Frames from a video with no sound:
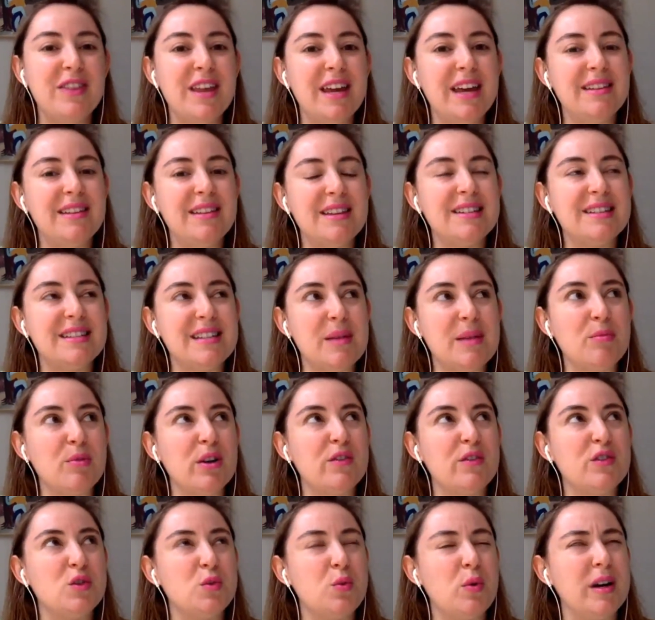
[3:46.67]
in the summer
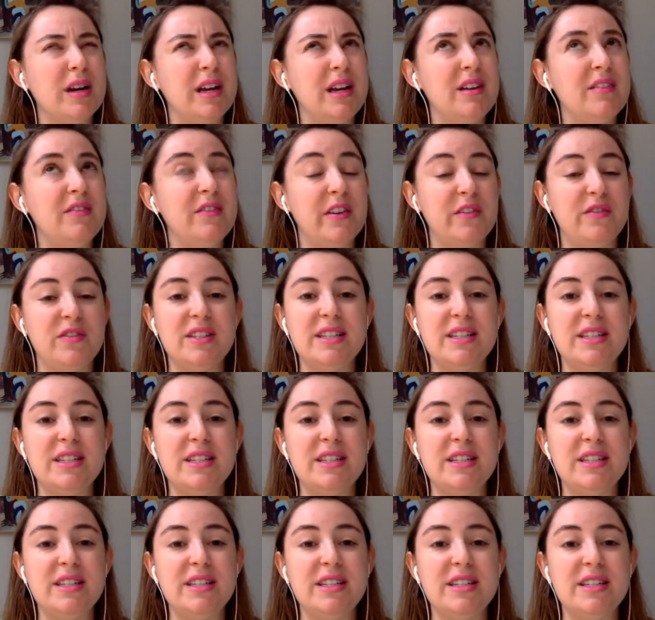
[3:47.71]
of
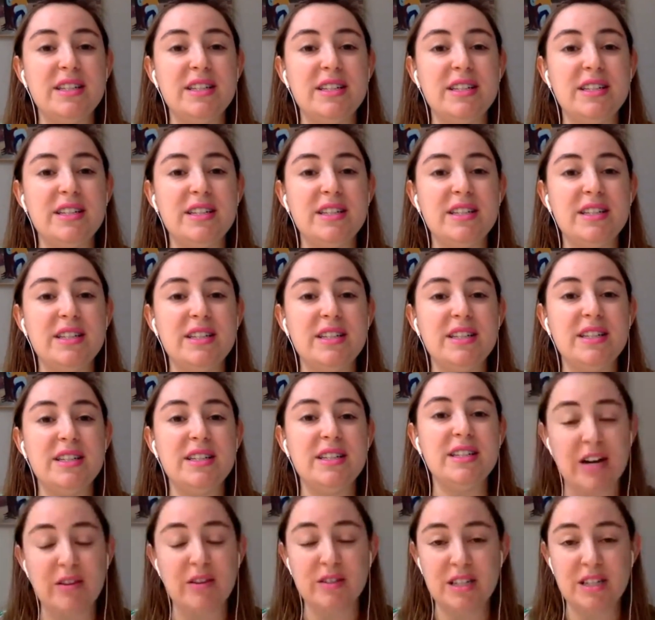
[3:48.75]
2015, this woman
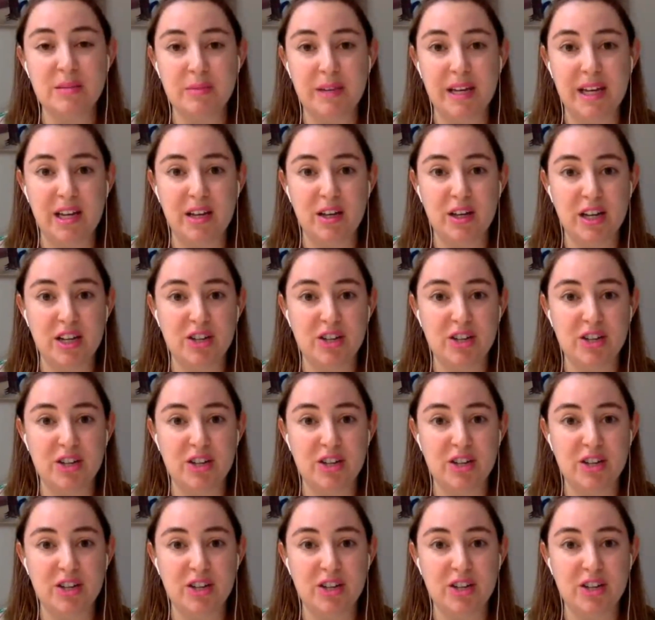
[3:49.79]
reached out to me,